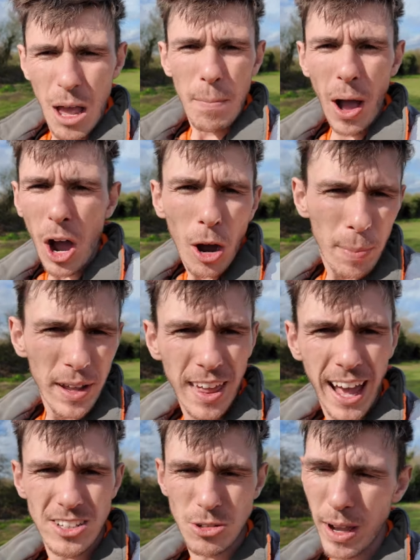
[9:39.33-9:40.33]
but I'll be
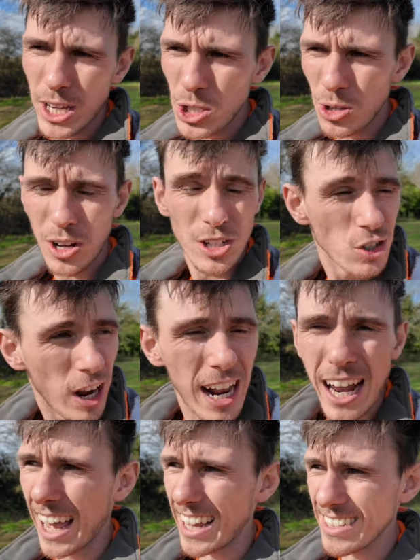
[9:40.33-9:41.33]
there to make sure the
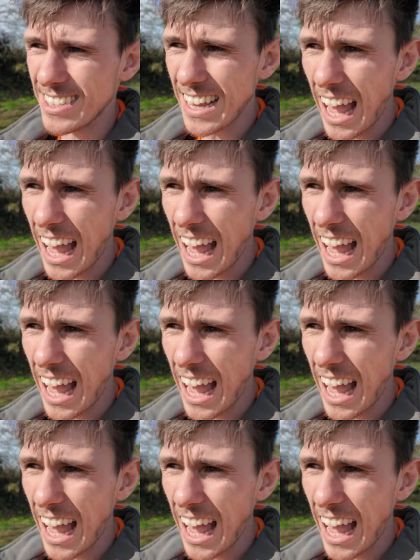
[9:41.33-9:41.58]
trailer is